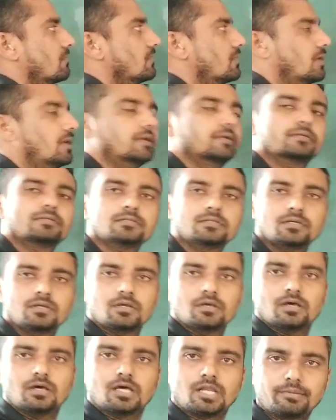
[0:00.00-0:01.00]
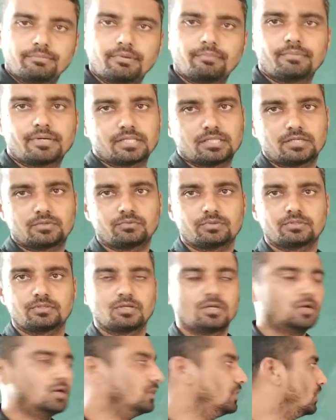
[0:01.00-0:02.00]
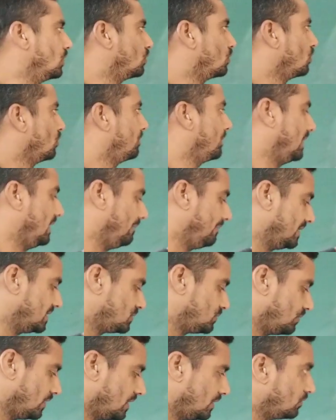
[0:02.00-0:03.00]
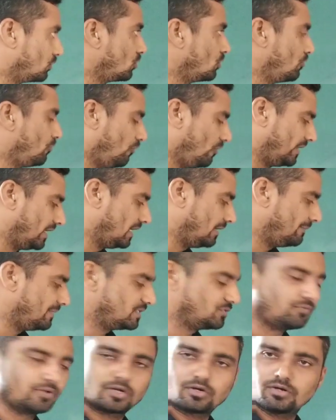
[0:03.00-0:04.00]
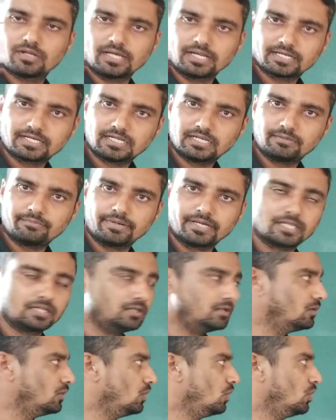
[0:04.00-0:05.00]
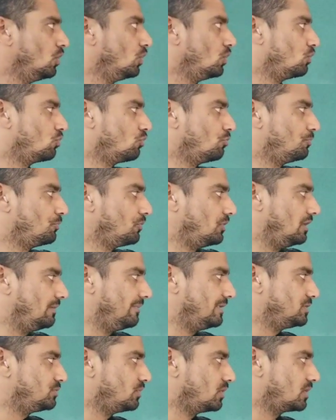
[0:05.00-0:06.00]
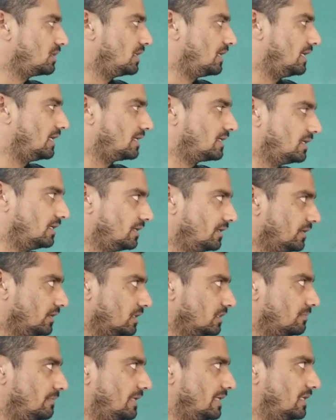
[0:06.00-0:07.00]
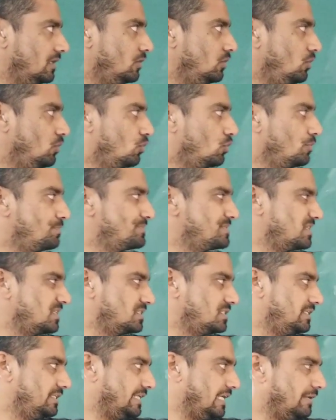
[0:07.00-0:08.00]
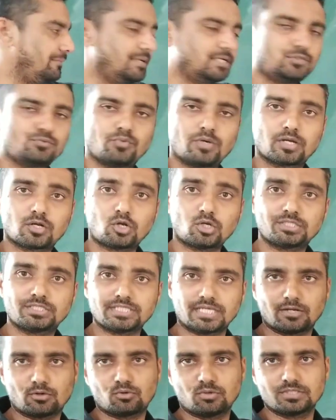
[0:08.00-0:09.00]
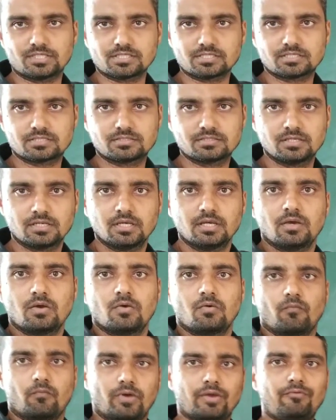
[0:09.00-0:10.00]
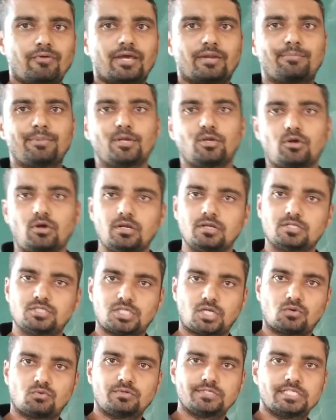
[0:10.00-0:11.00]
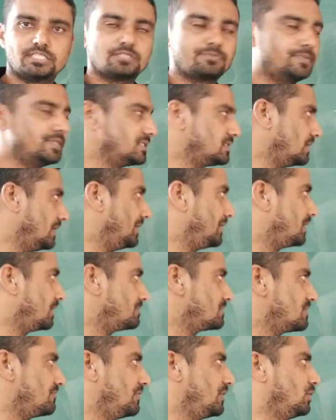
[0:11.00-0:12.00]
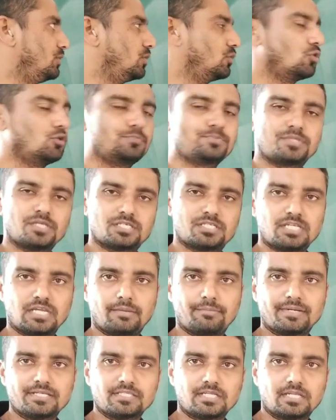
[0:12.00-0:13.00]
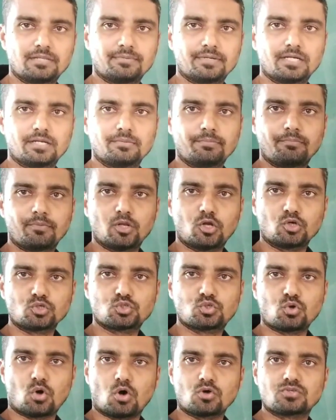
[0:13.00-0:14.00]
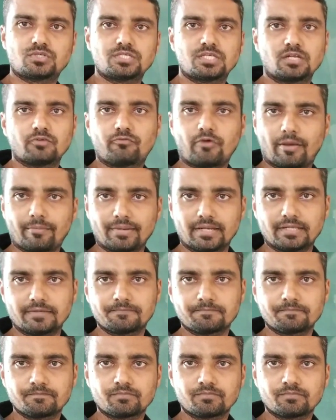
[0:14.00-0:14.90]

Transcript: Right. Remember that the group elements we are group 1 elements we are called alkali metal. Group 2 elements we are called alkali earth metal. Group 16 elements we are called chalcogens. Why we are being called chalcogens means in terms of the group 16 element that belongs to oxygen family.